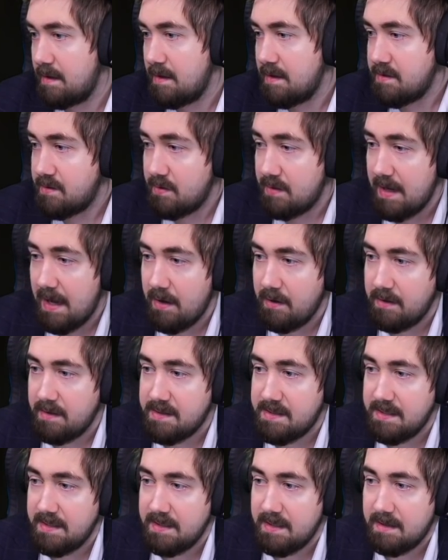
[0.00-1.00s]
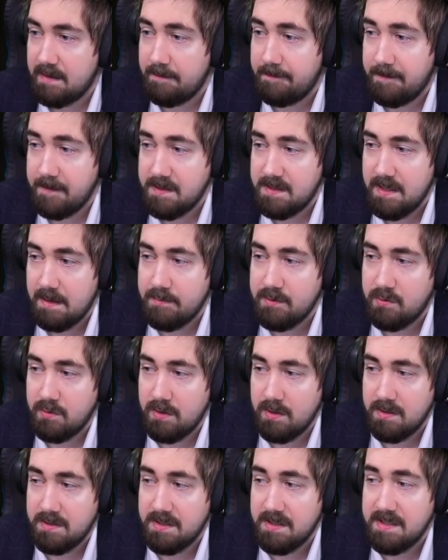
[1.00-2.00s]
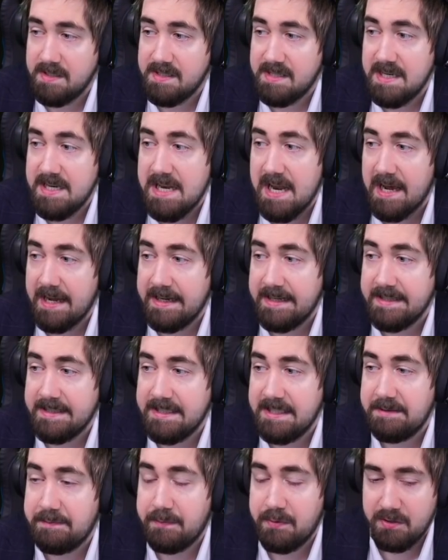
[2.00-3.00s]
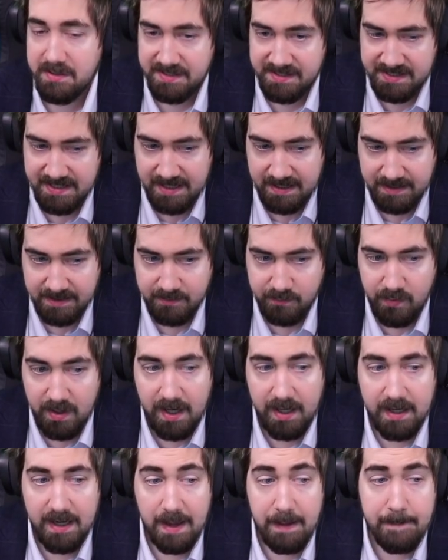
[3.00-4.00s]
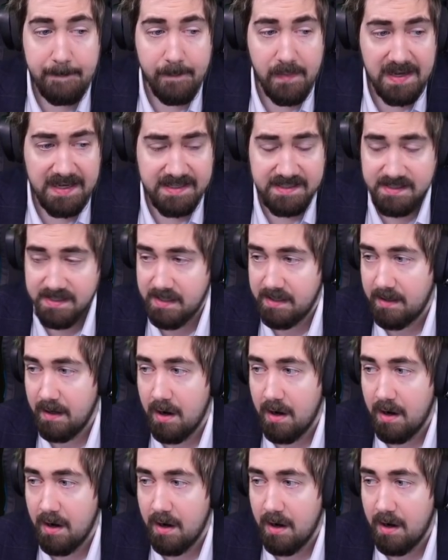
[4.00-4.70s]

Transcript: So now you can see that the fist damage reduction is 90%, right? Amazing.